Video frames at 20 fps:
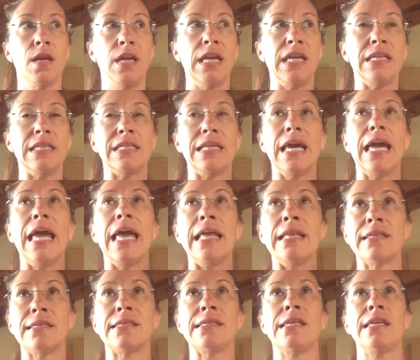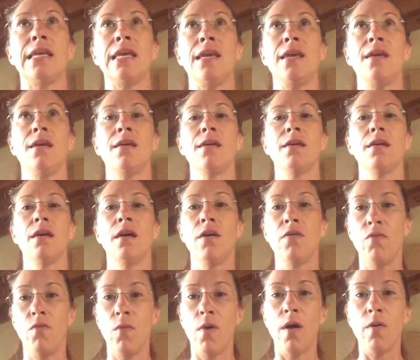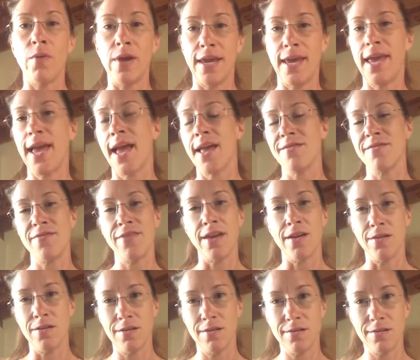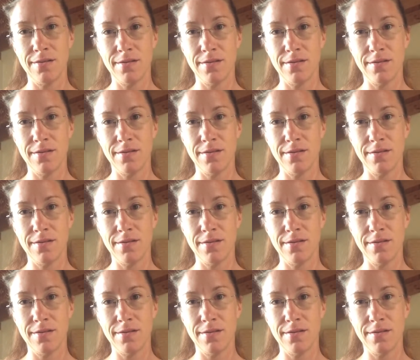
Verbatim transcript: intensity of what we can feel.